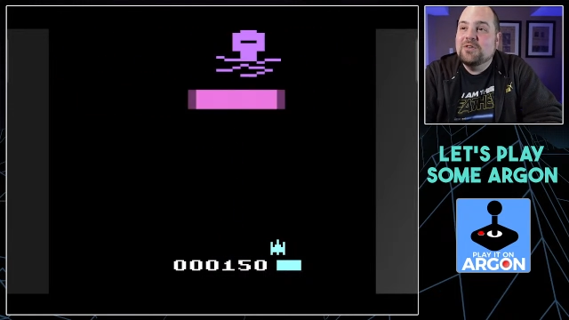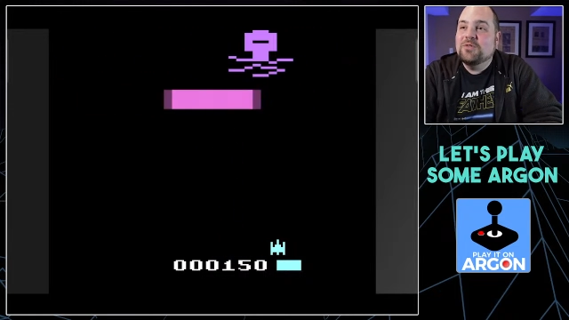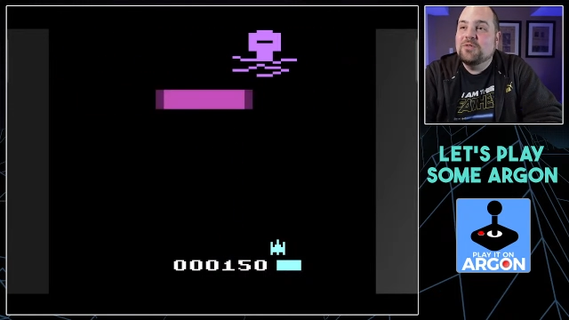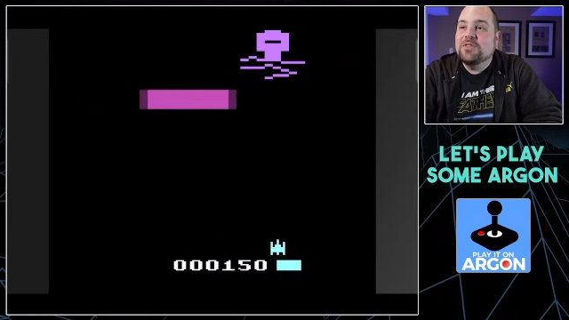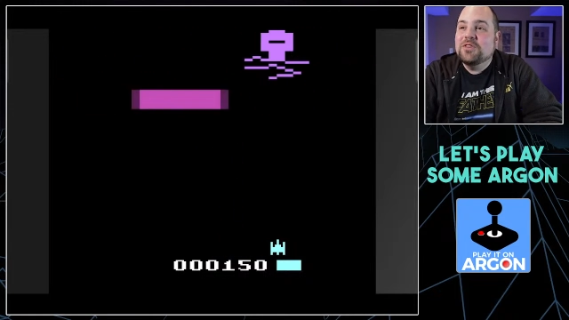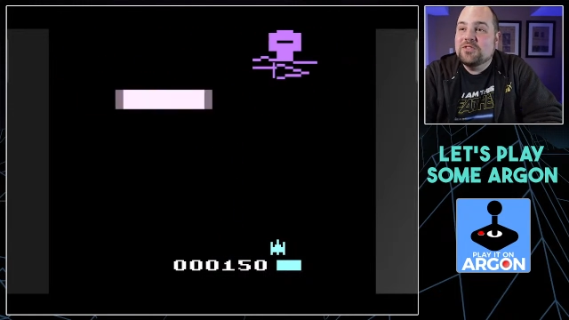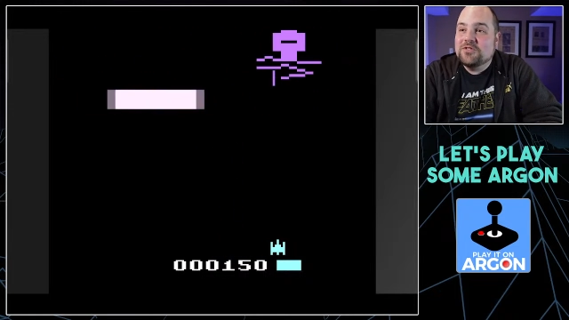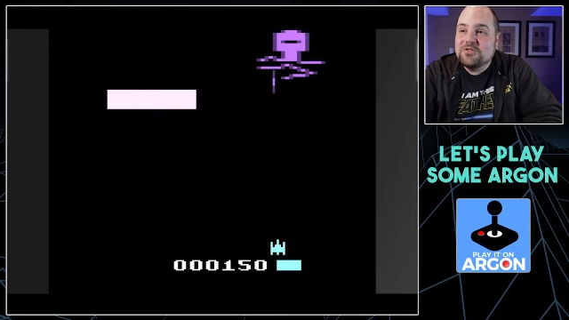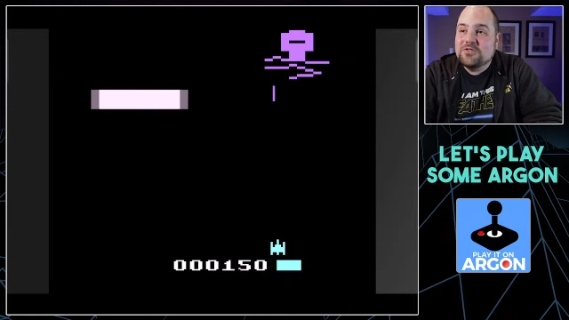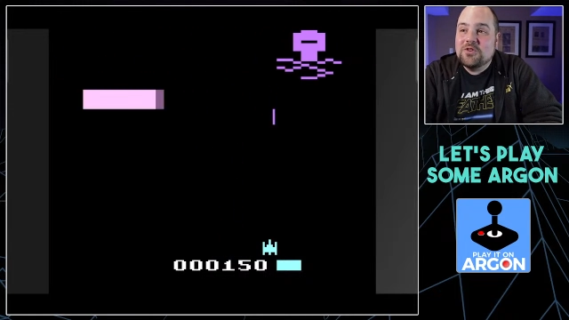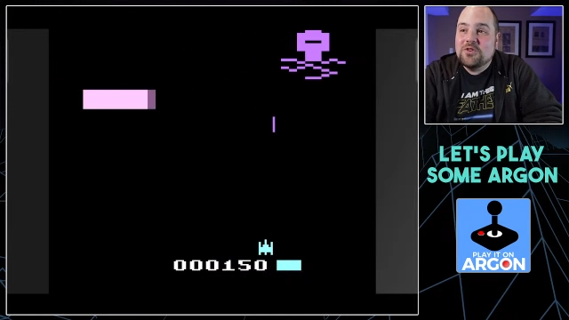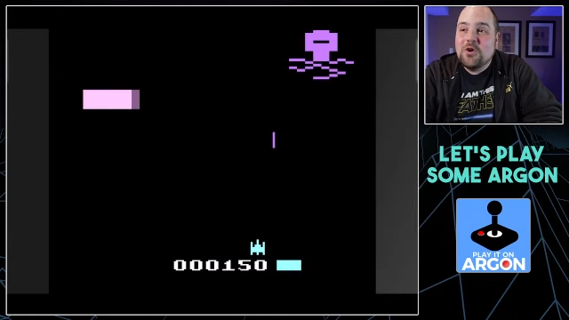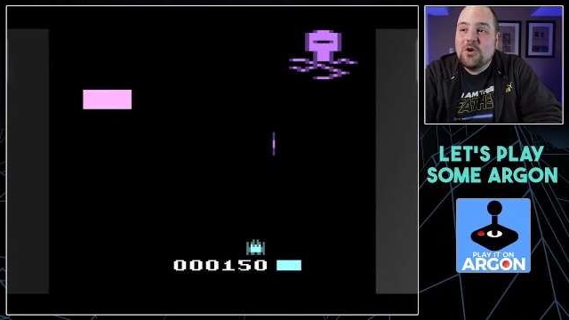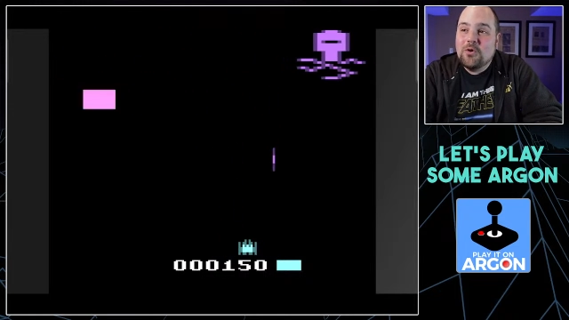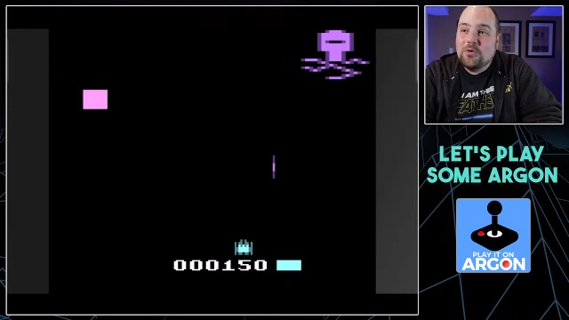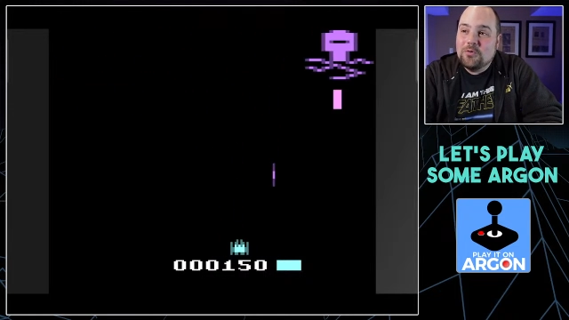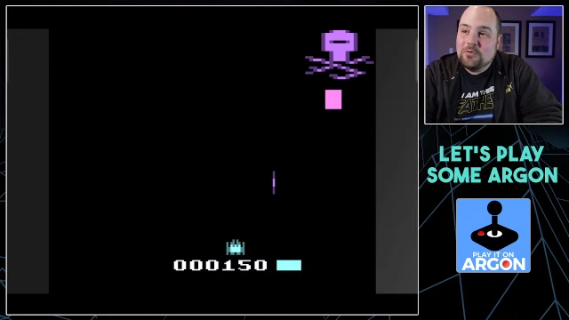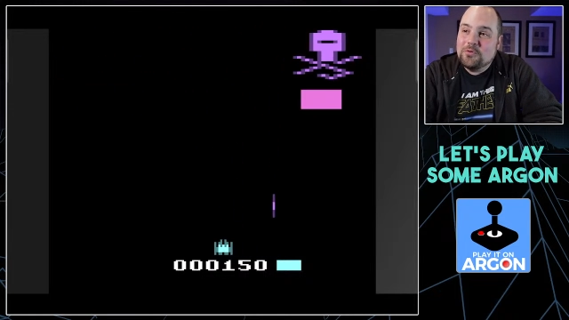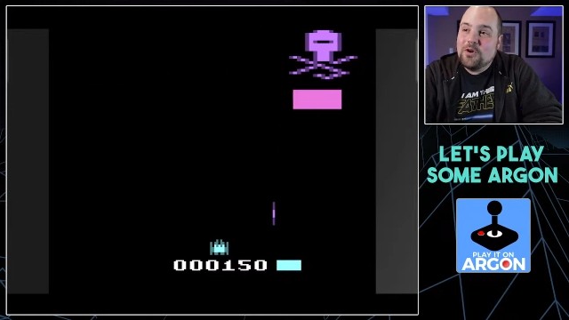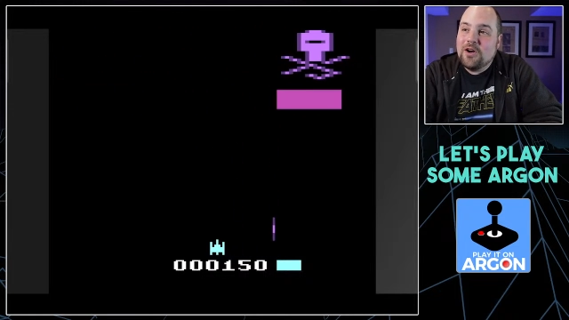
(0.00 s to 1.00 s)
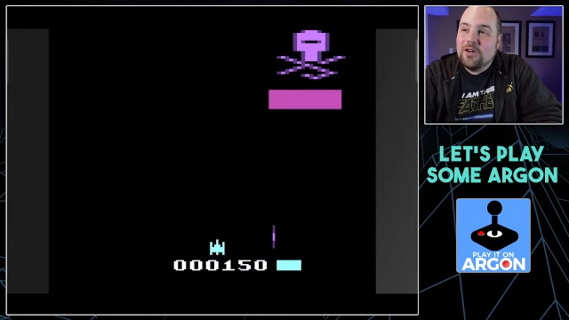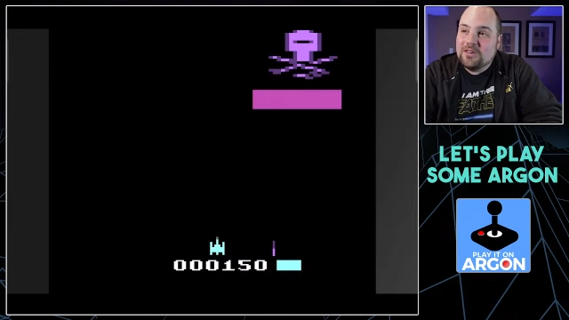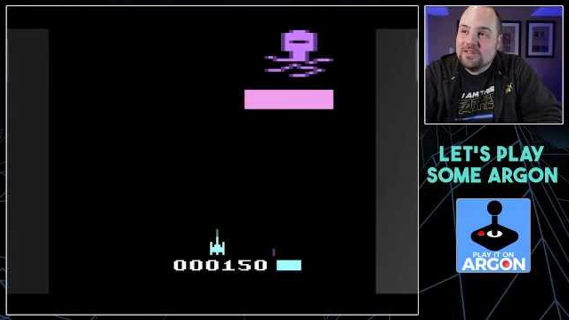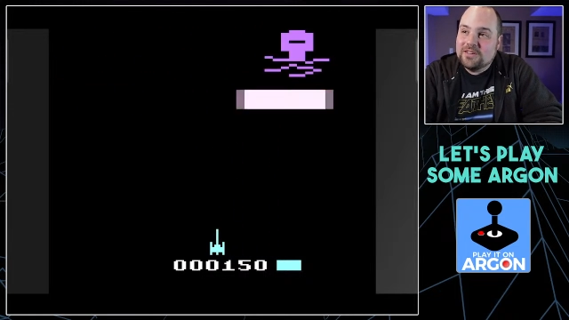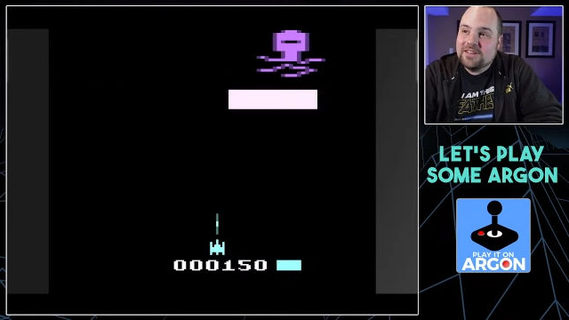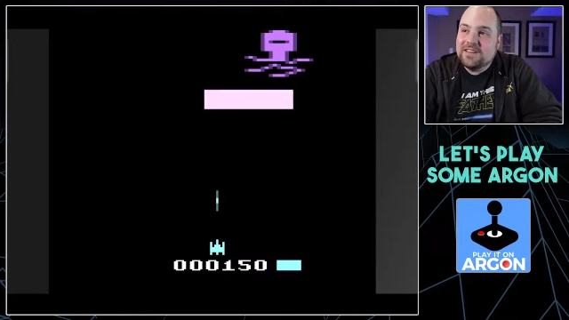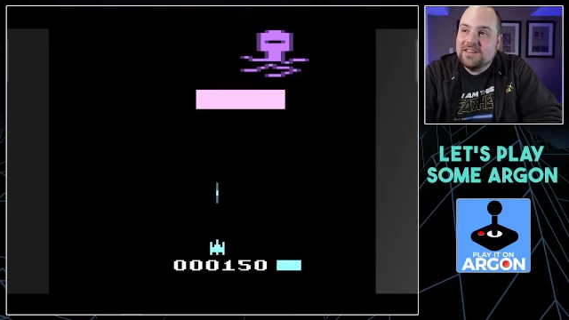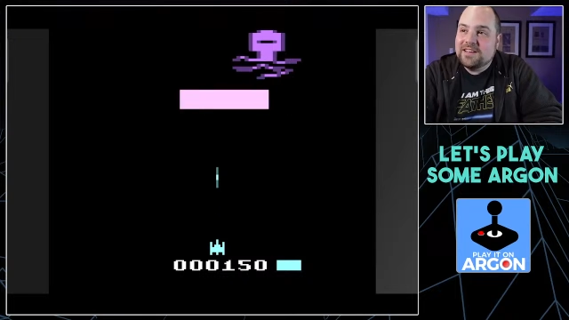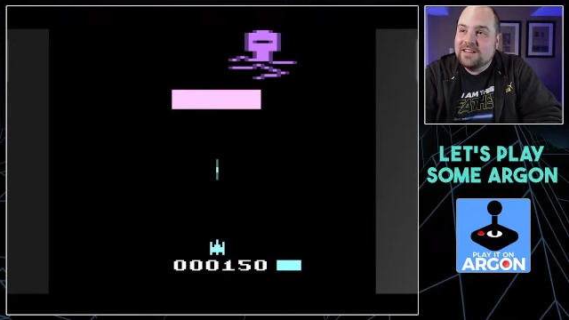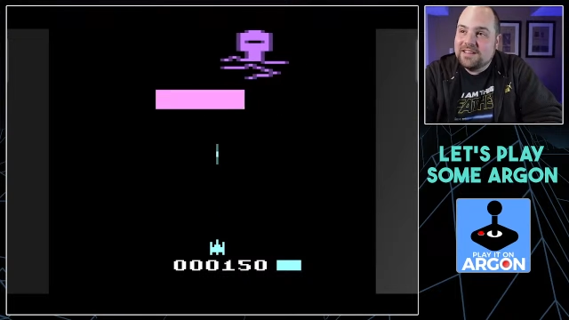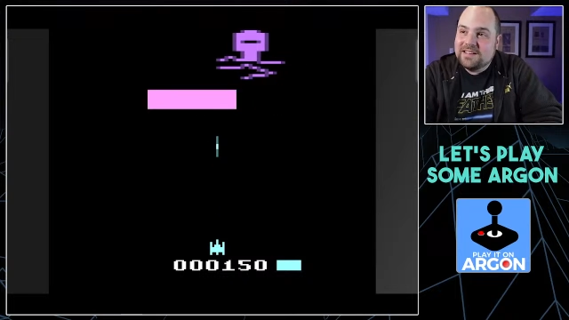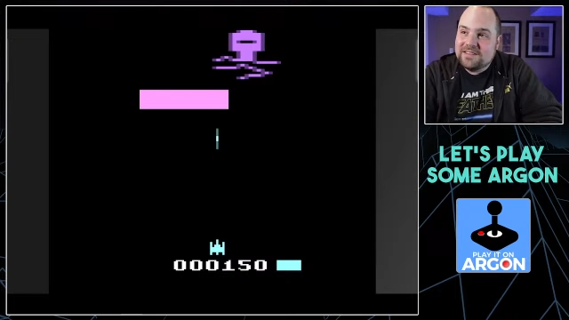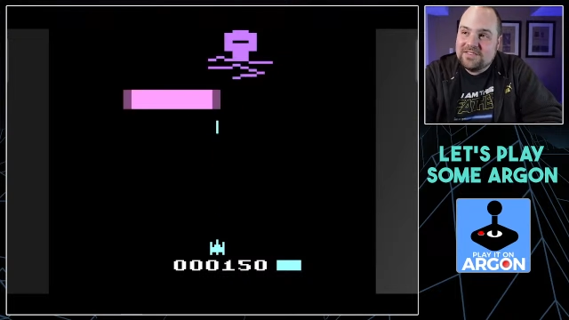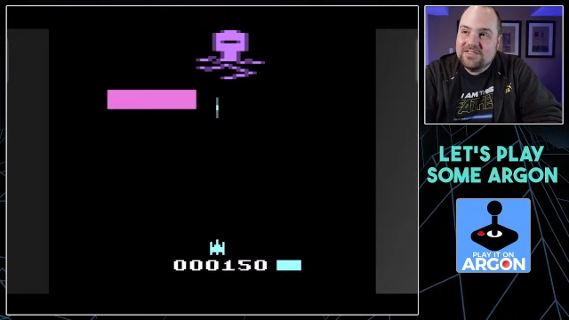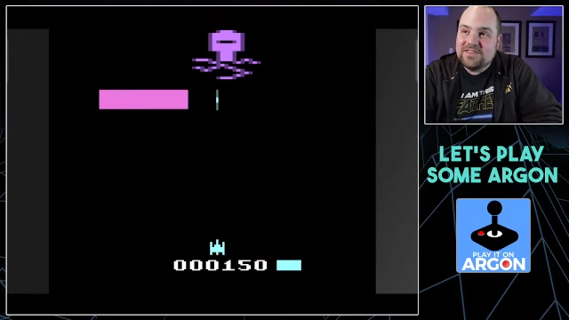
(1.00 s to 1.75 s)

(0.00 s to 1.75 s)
out in the snow frolicking